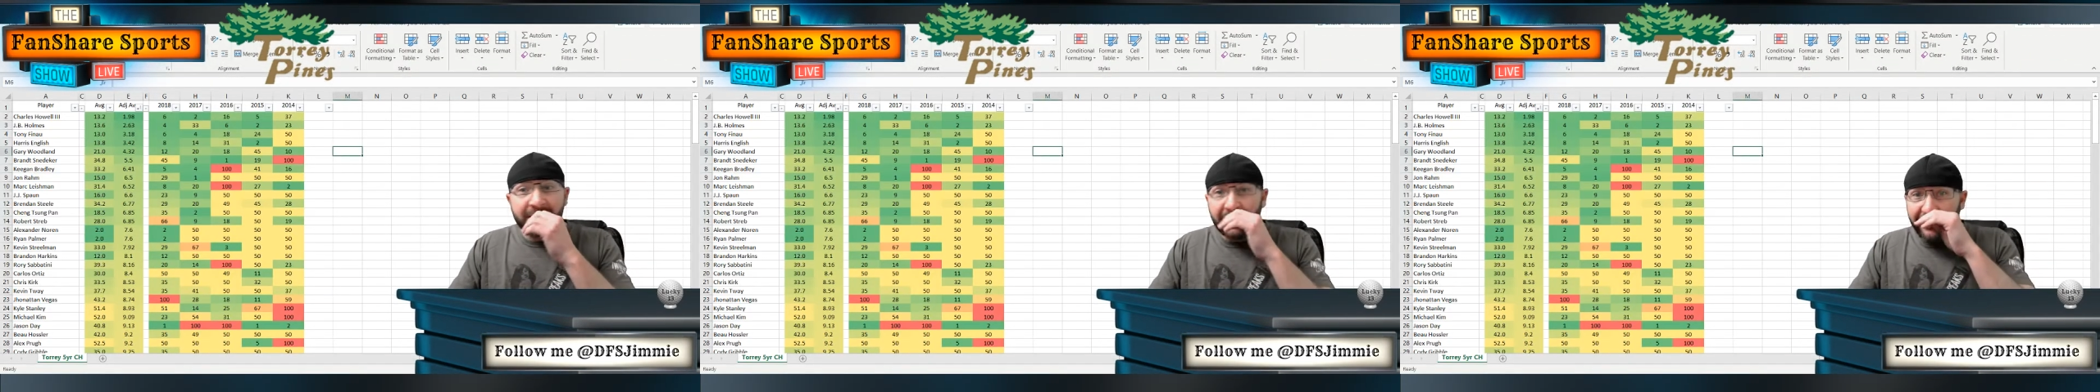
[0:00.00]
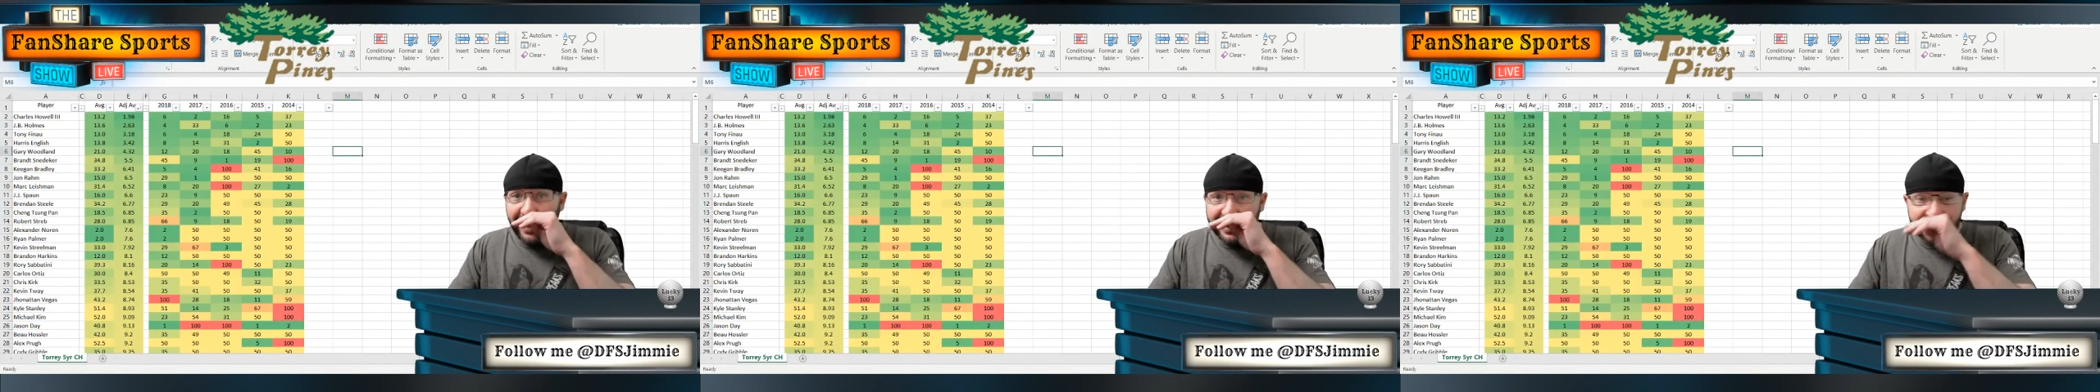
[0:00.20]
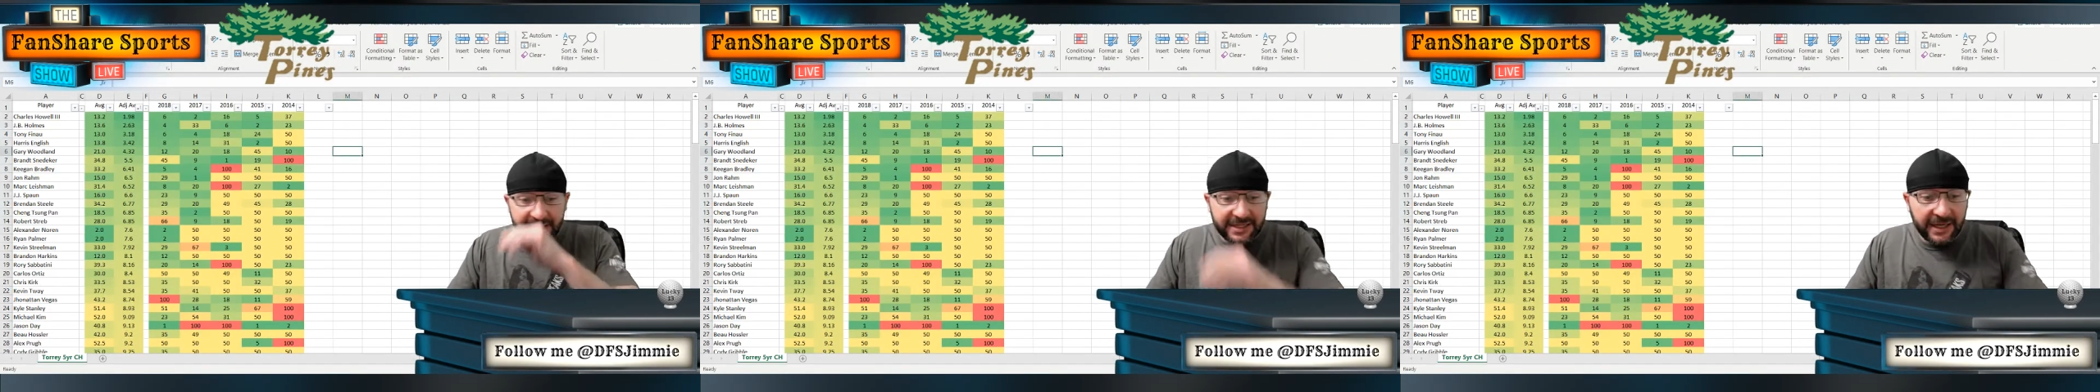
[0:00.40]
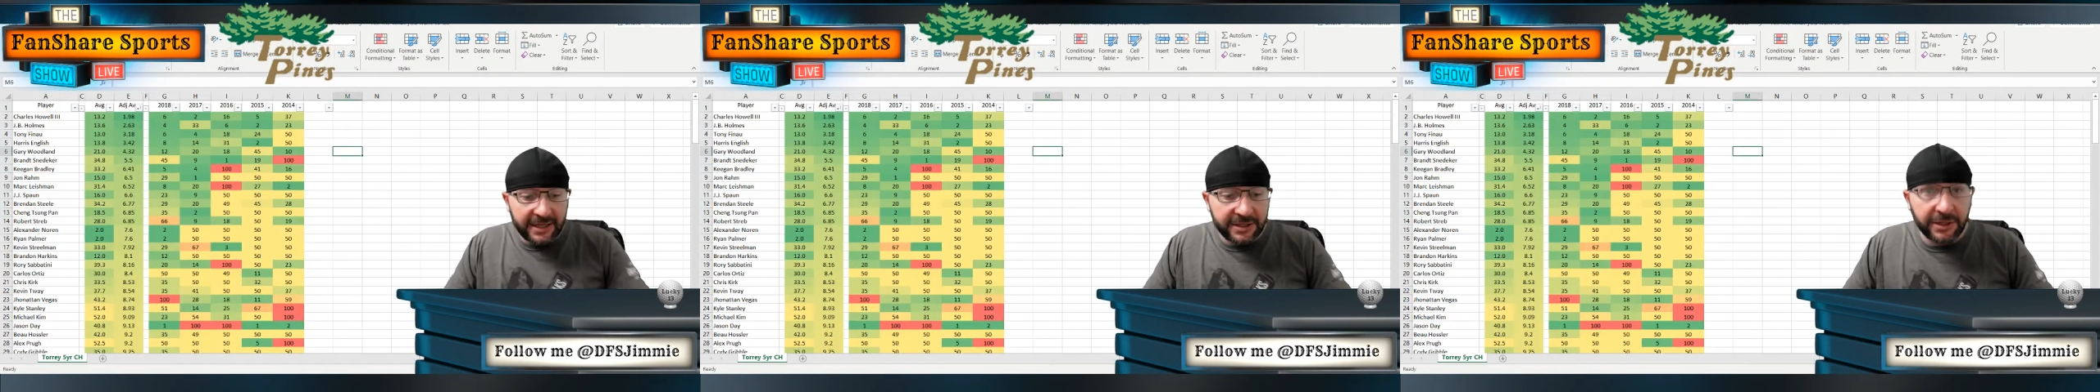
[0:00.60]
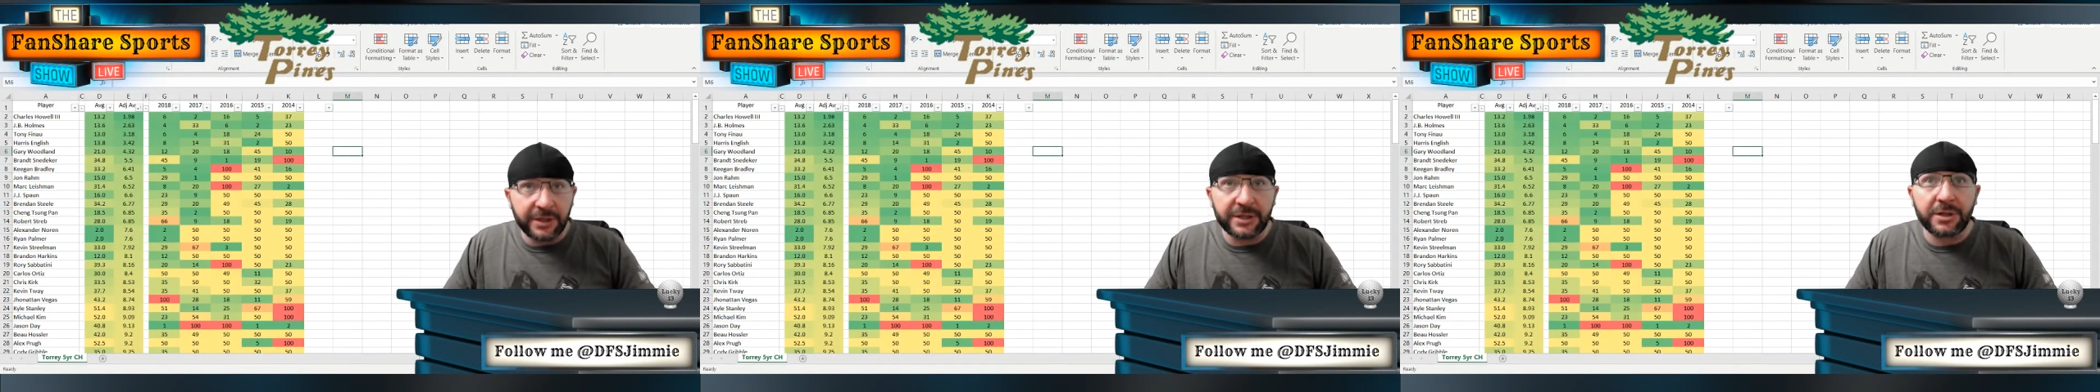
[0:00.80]
that have had
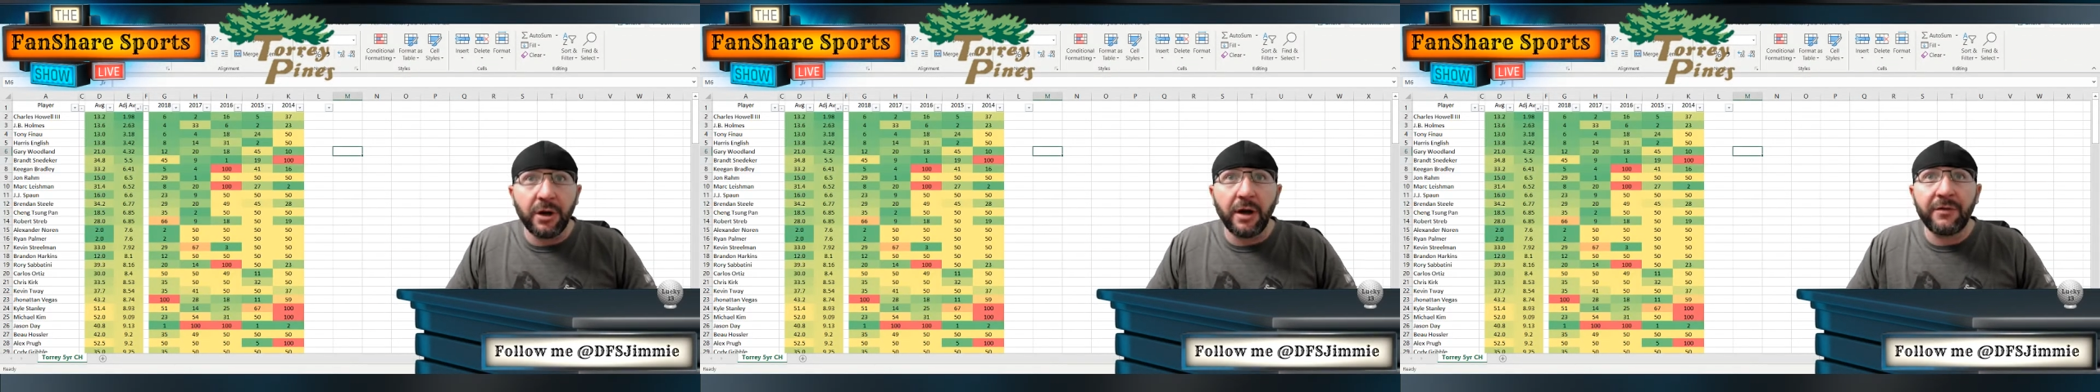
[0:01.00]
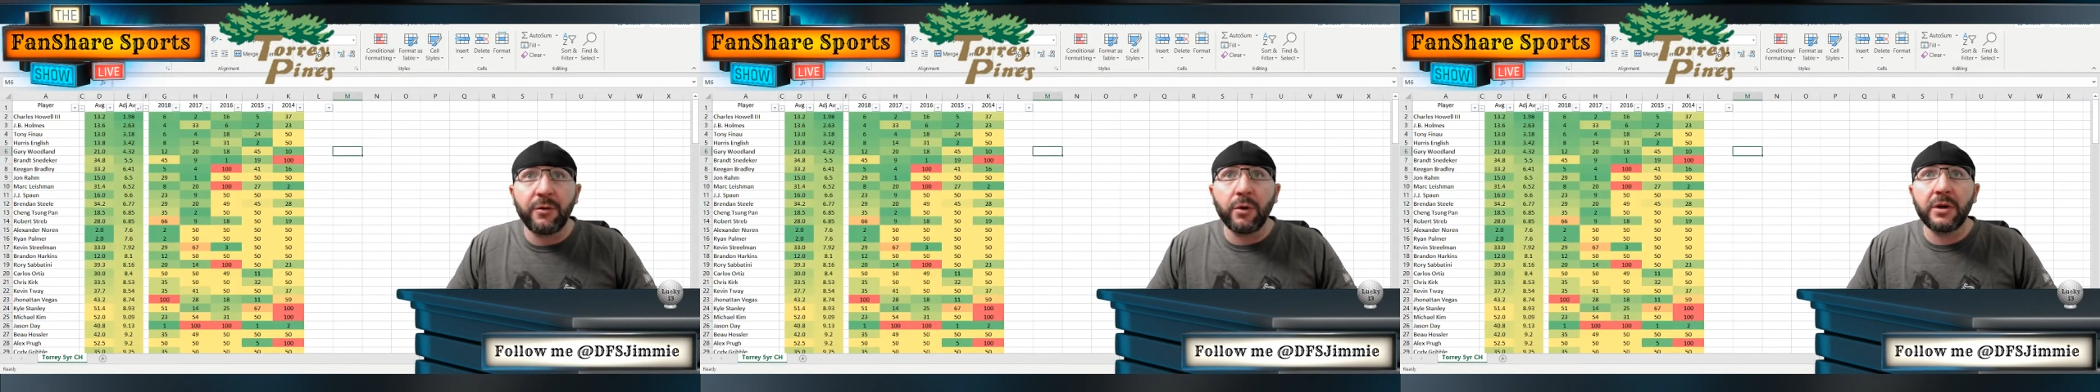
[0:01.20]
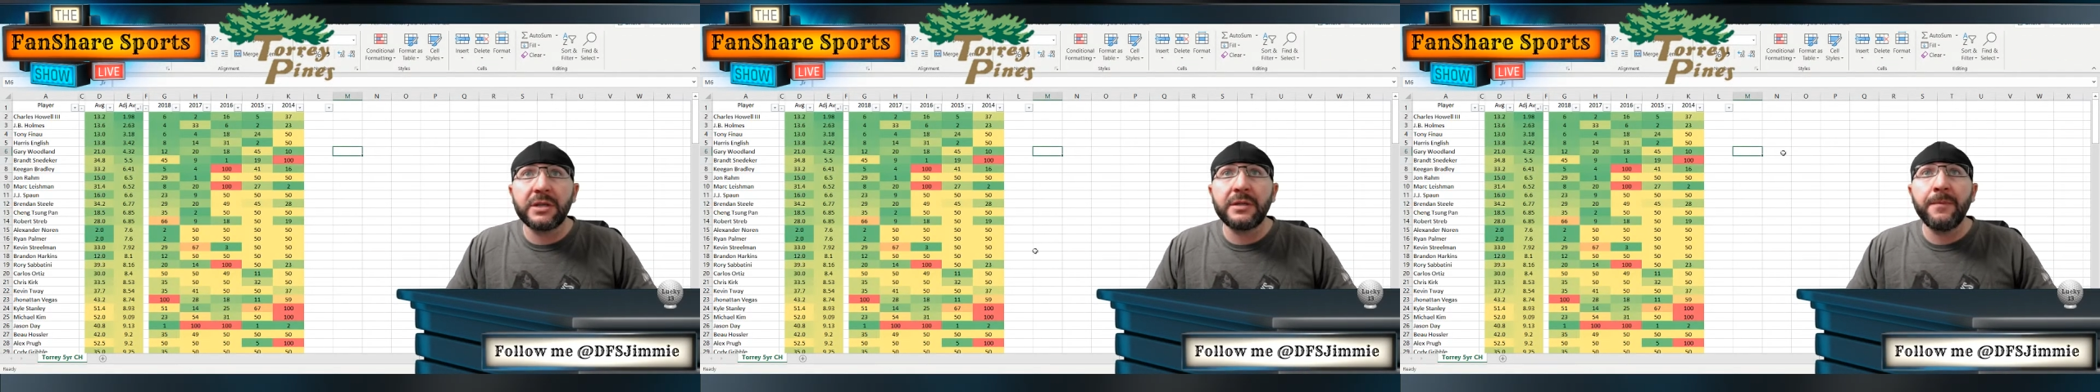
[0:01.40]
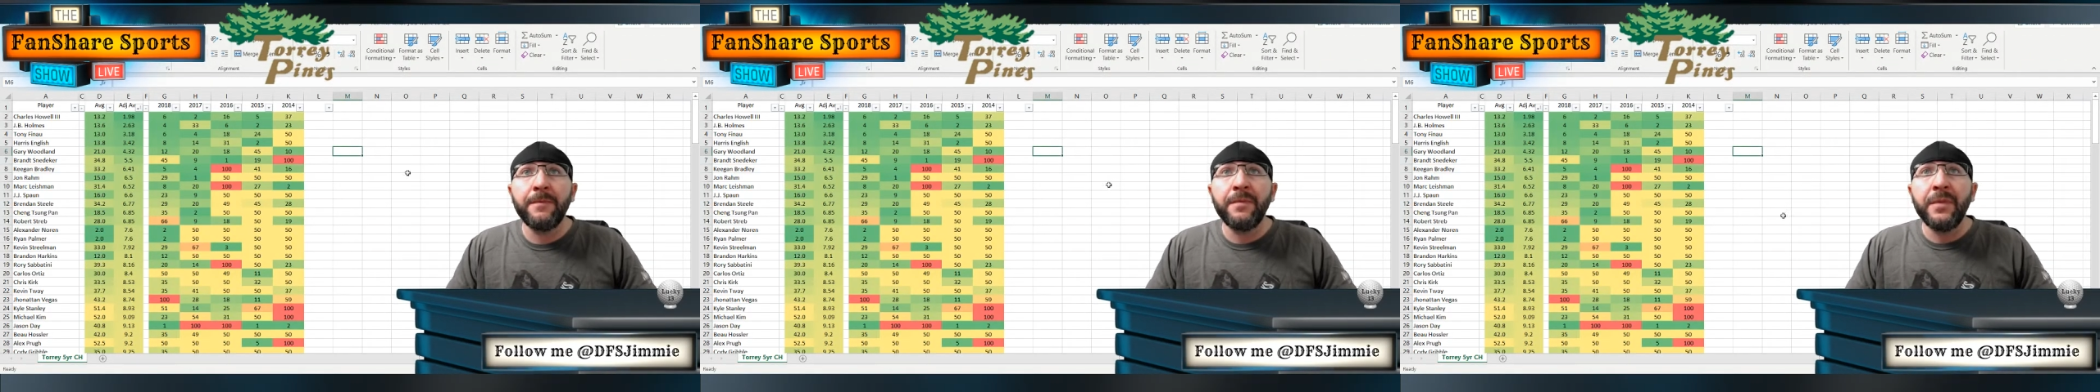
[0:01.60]
success on this golf course,